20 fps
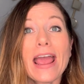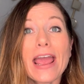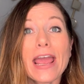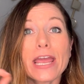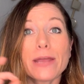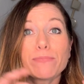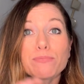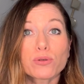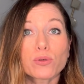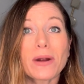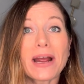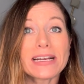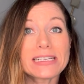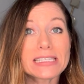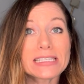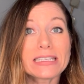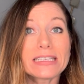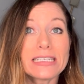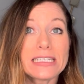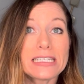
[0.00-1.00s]
a
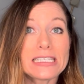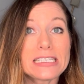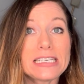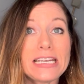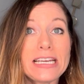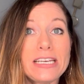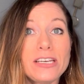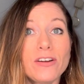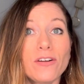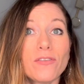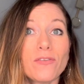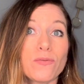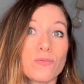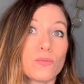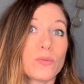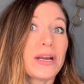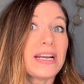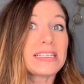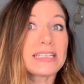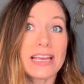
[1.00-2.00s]
price listing,
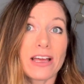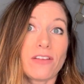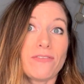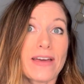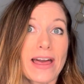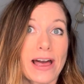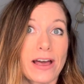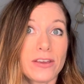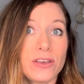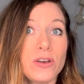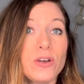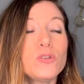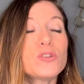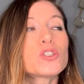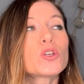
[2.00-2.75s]
retail value,